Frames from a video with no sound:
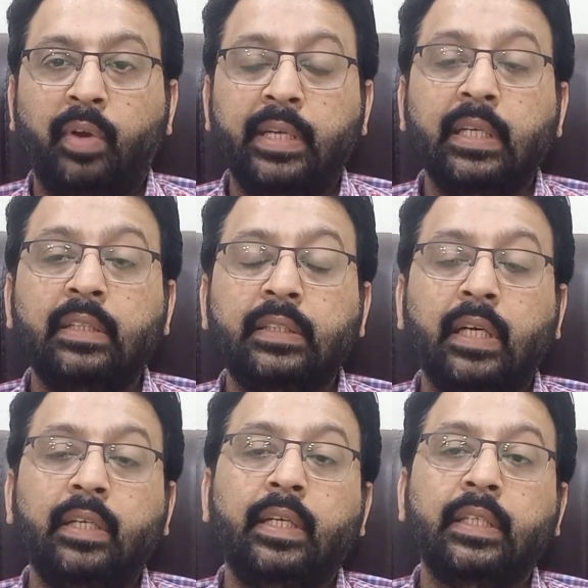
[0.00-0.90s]
final
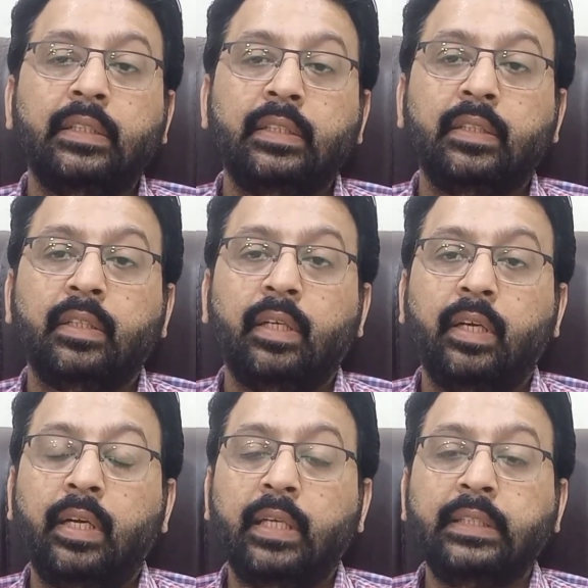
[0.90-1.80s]
result is
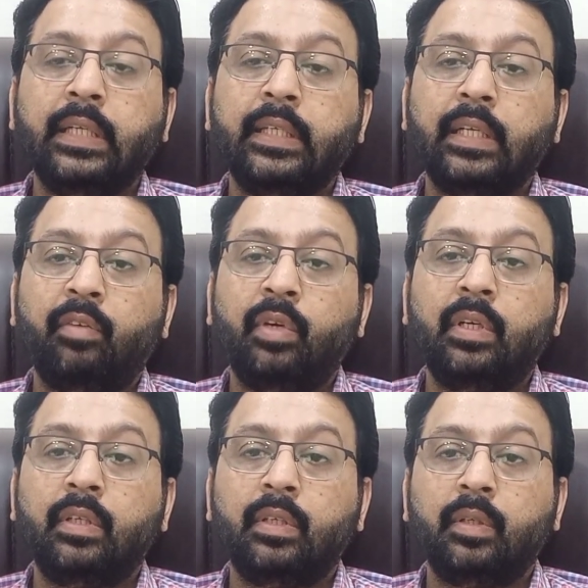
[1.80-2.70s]
reduction in
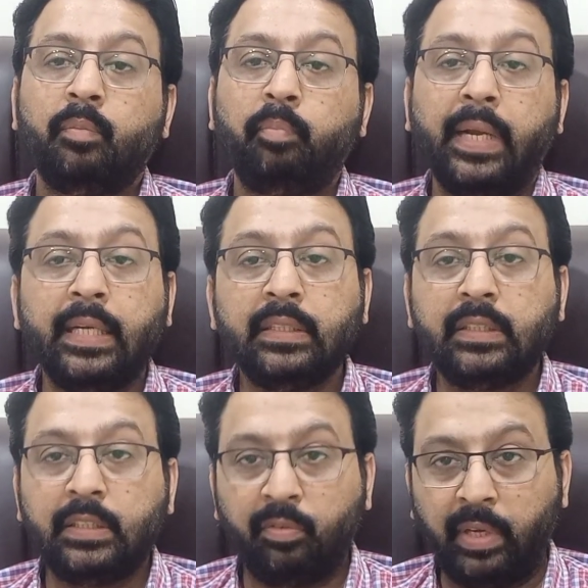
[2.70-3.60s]
our
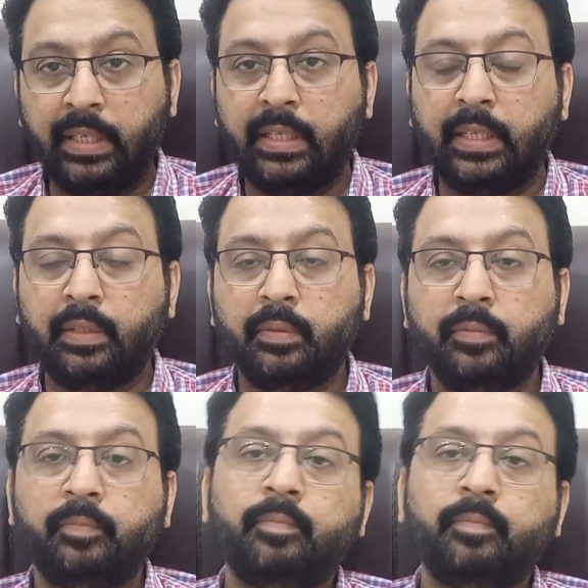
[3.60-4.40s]
pain severity.